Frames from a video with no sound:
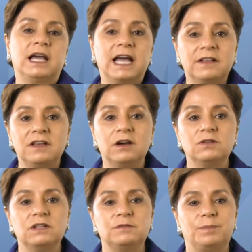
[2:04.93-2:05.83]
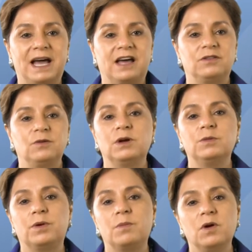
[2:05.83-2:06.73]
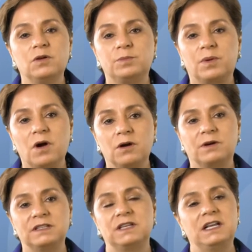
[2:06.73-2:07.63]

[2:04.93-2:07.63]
Getting on this path will promote progress